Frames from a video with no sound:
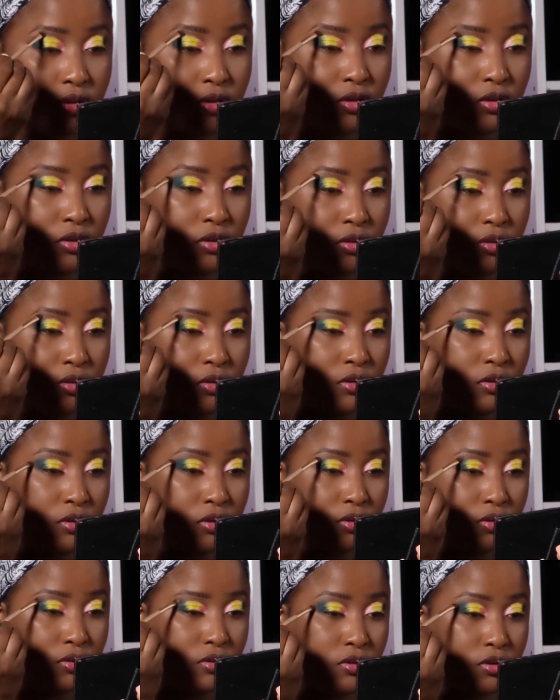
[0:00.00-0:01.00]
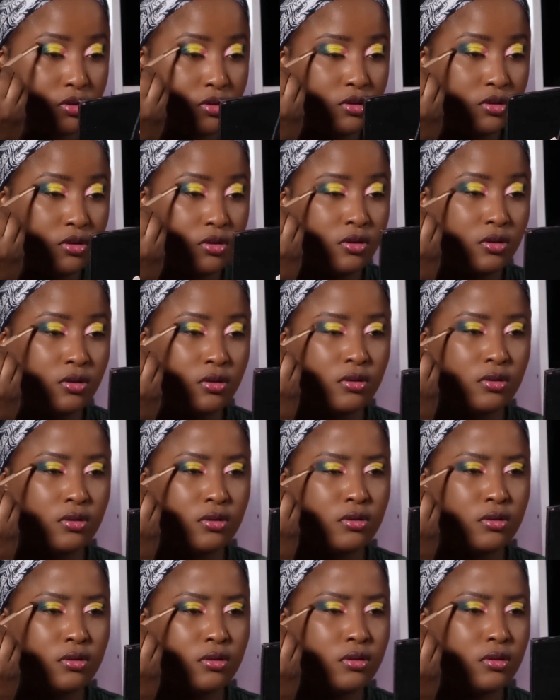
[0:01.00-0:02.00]
to, you know,
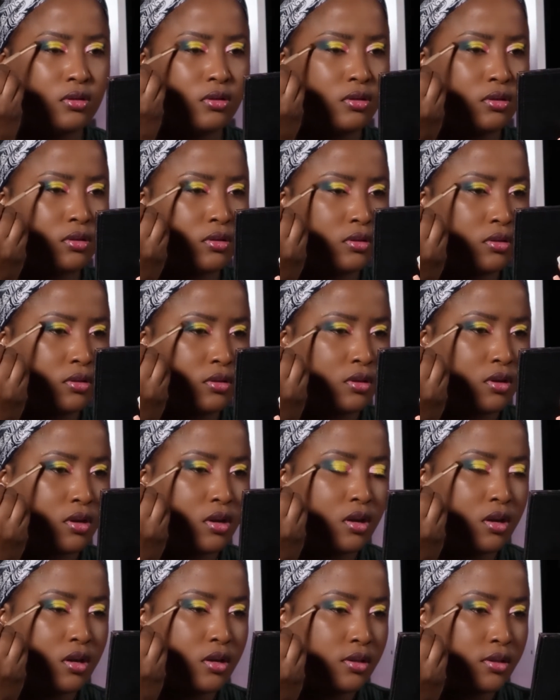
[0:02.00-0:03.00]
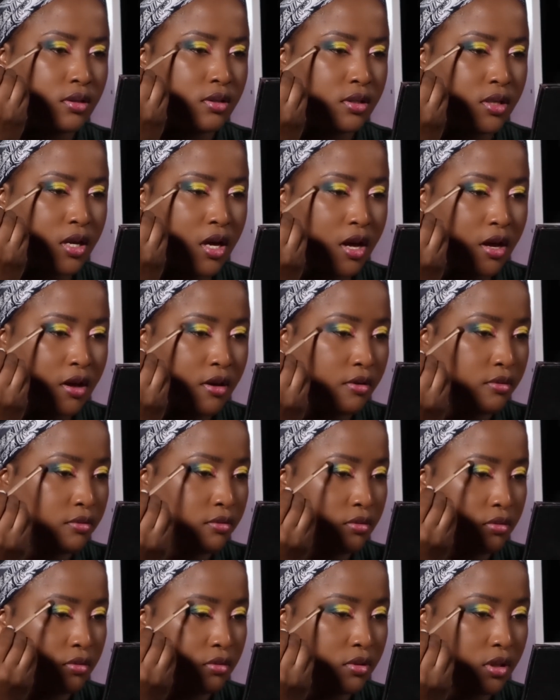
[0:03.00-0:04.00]
tune
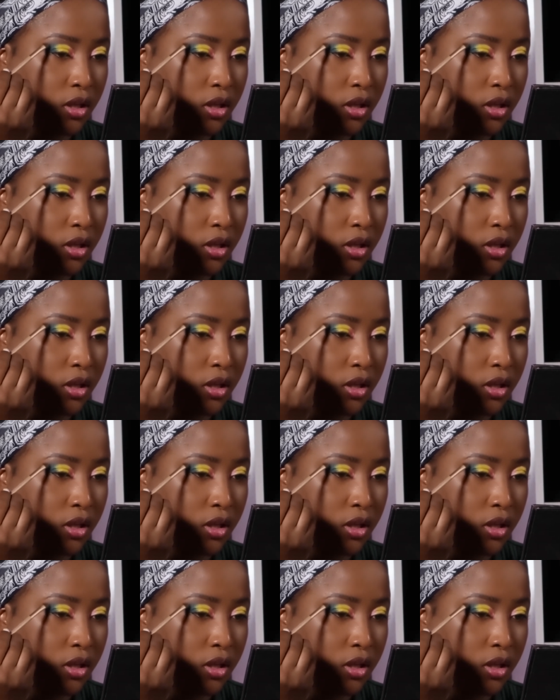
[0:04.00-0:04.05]
down